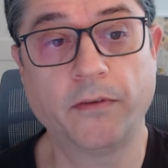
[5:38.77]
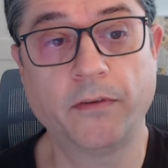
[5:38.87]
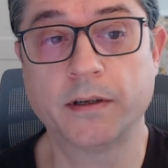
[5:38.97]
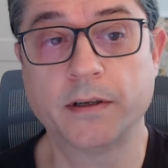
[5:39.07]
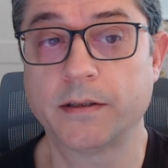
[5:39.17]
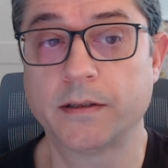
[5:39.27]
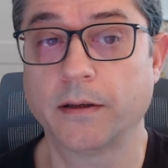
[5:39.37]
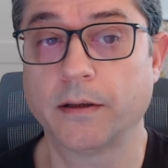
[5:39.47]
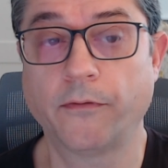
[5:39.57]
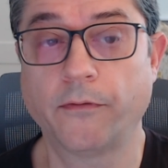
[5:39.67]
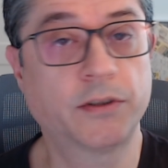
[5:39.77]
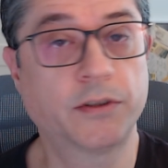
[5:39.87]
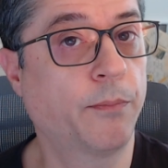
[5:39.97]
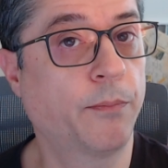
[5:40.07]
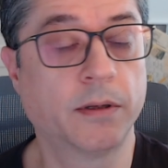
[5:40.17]
For example, some
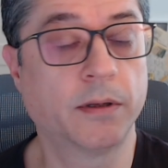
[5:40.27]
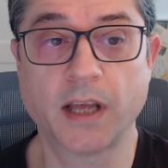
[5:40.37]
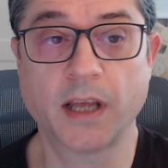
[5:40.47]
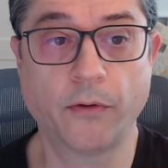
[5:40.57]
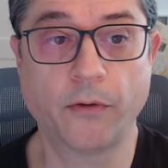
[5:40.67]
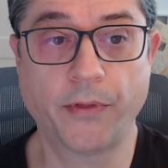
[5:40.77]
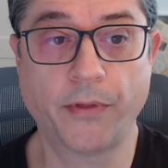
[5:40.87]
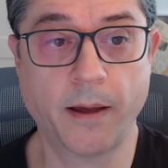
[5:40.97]
of them